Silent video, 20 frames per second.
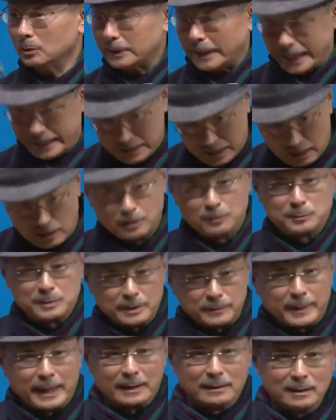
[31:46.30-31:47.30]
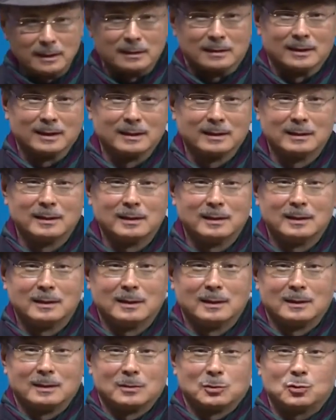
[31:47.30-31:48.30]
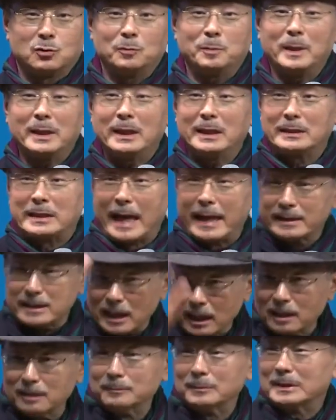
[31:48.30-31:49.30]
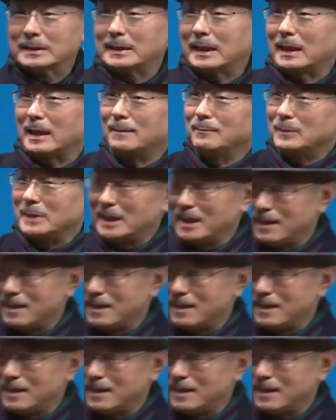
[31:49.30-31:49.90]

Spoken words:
not have other measures, but there are those who are less fortunate.